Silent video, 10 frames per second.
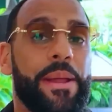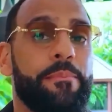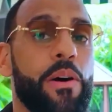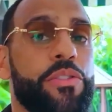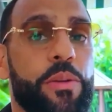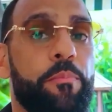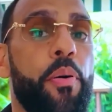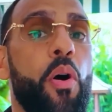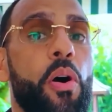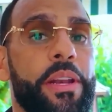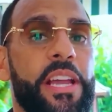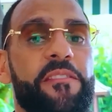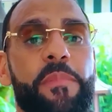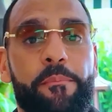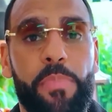the most important
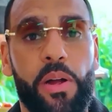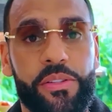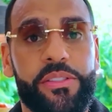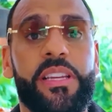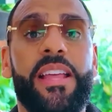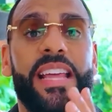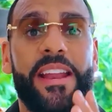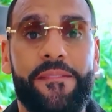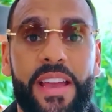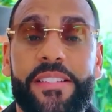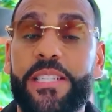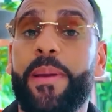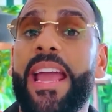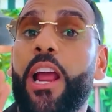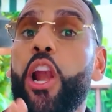government bonds that investors
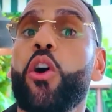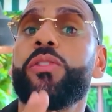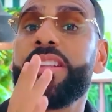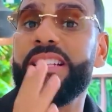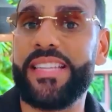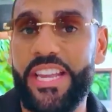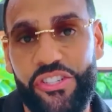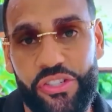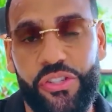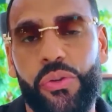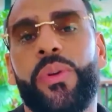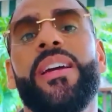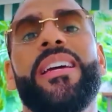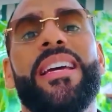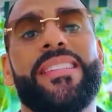pay closest attention to
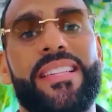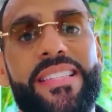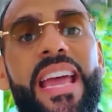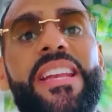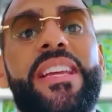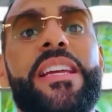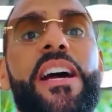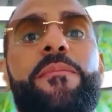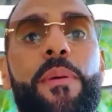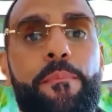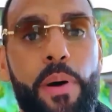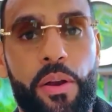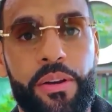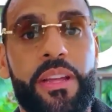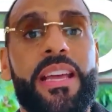is the 10-year government
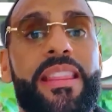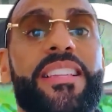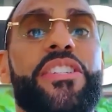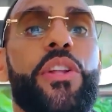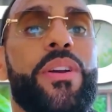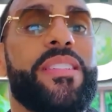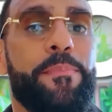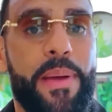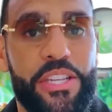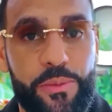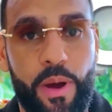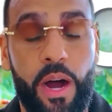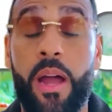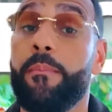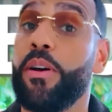bond. This is known as a
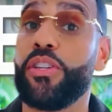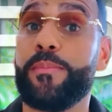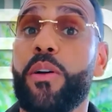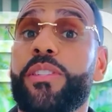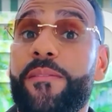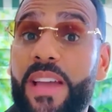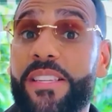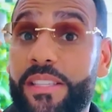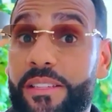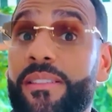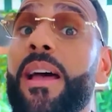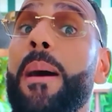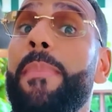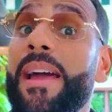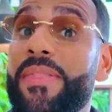benchmark because most investors
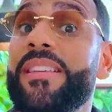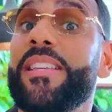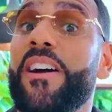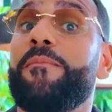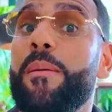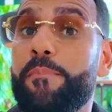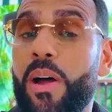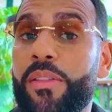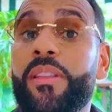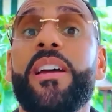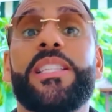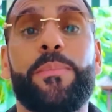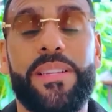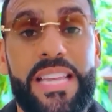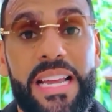buy this government bond to
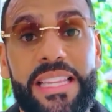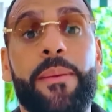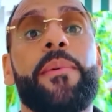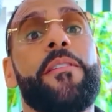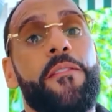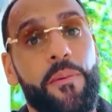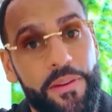protect them from